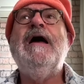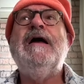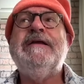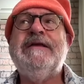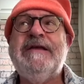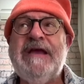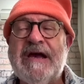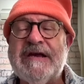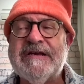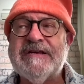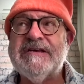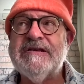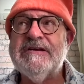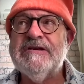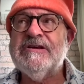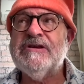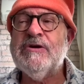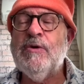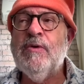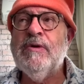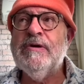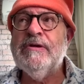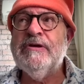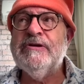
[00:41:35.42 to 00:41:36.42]
Yes.
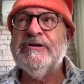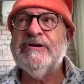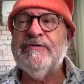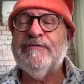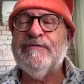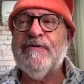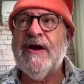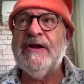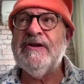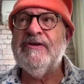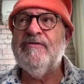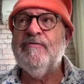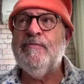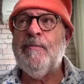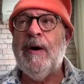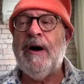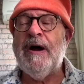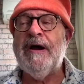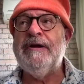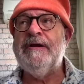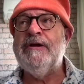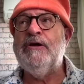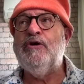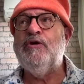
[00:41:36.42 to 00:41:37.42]
So there's a friend of
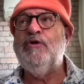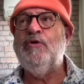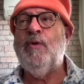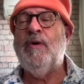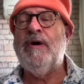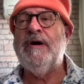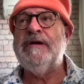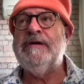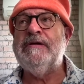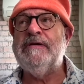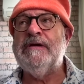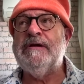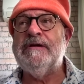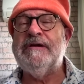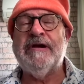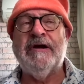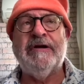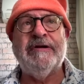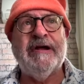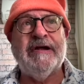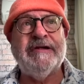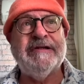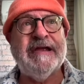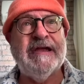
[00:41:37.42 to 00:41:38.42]
mine who I
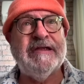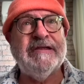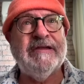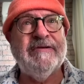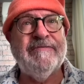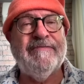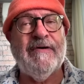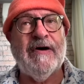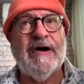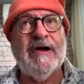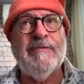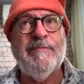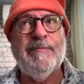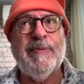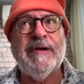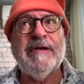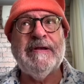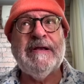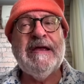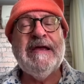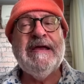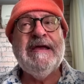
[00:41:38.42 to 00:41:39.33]
can't identify, but